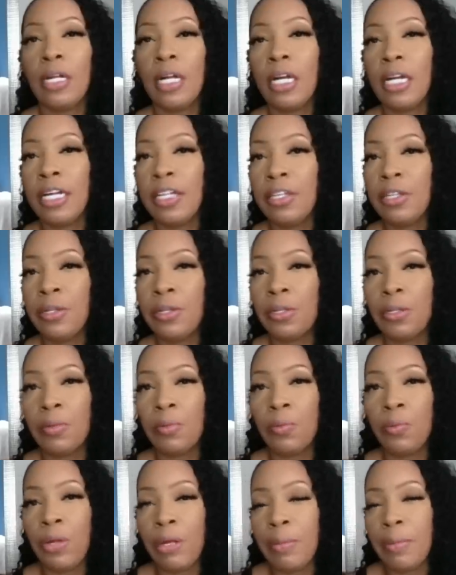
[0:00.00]
other
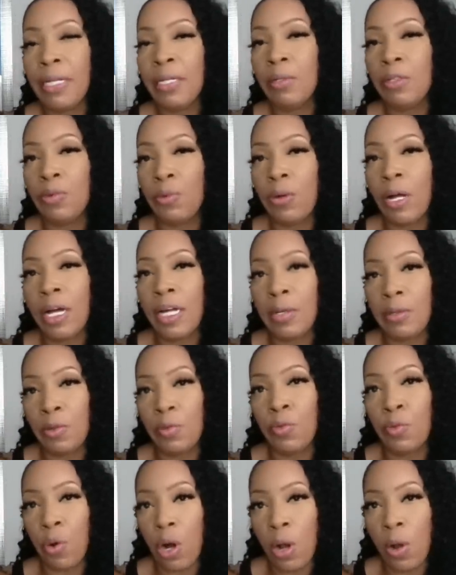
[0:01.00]
women uh,
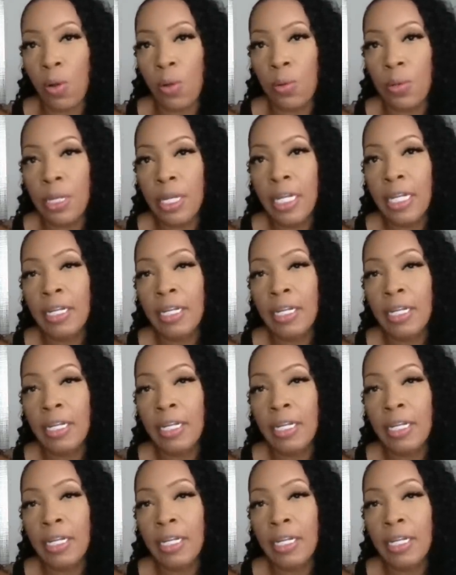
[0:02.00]
grow,